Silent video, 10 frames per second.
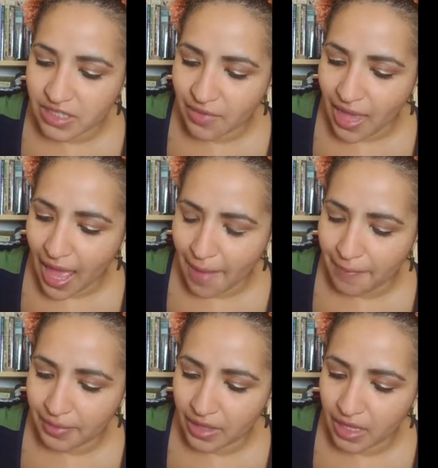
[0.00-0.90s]
of a
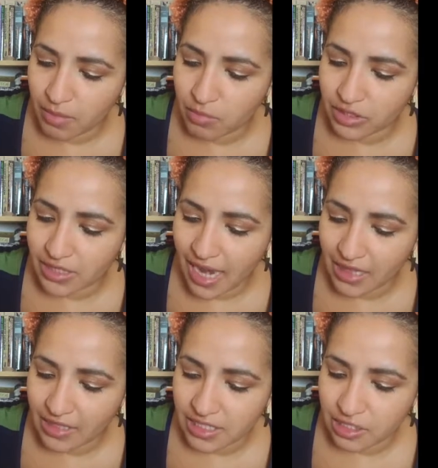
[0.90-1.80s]
happy
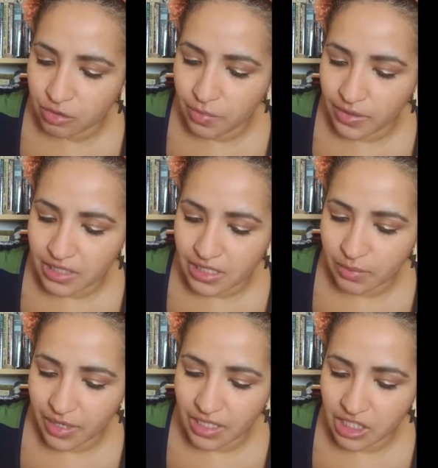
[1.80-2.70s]
immortality through
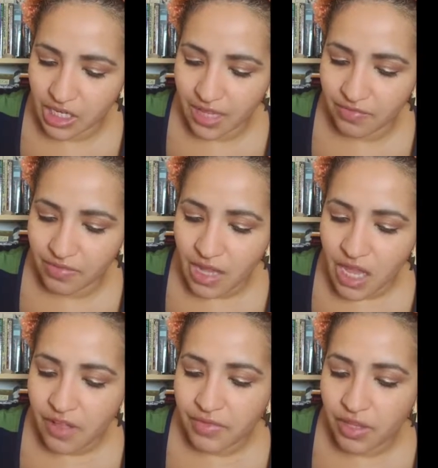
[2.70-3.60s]
participation in
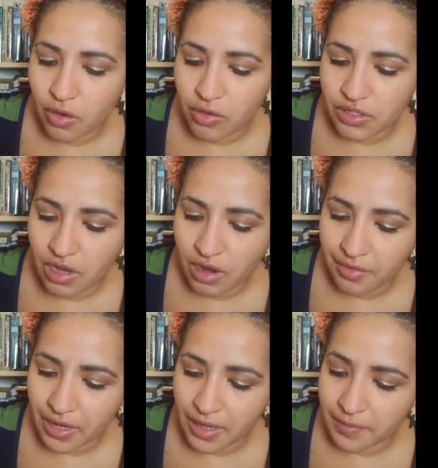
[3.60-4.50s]
the
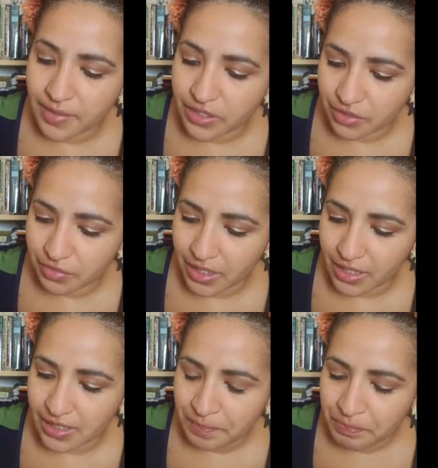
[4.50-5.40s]
Osirian
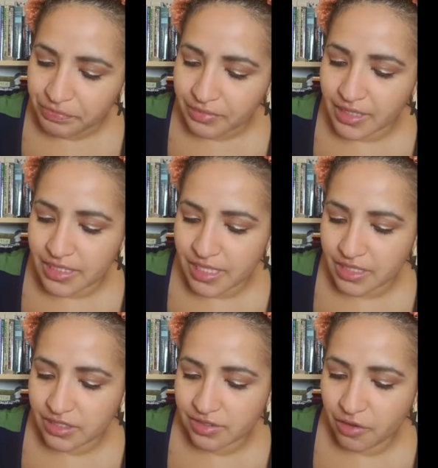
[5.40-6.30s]
mysteries. These
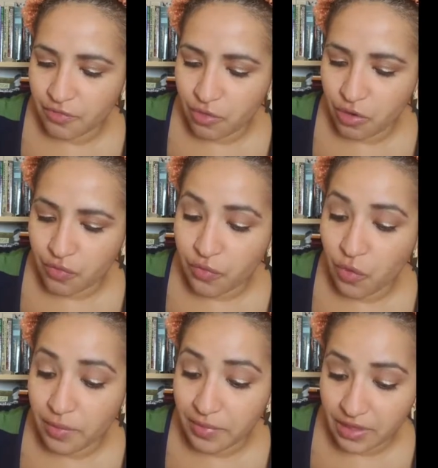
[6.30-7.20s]
texts are therefore a
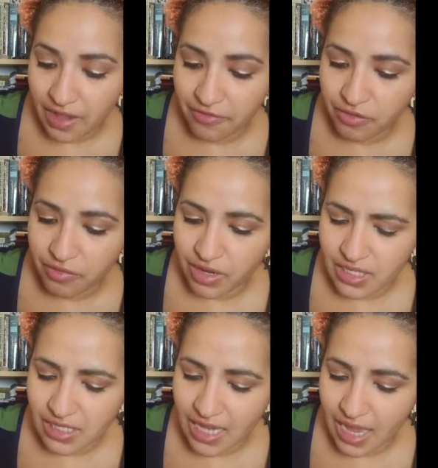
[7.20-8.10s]
formula for
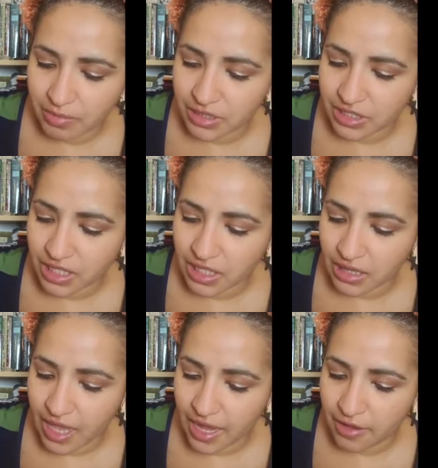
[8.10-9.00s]
reestablishing
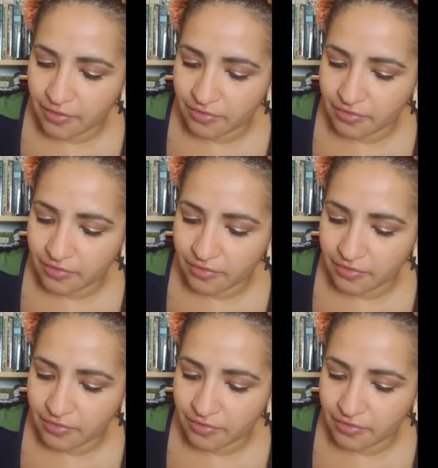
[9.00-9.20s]
life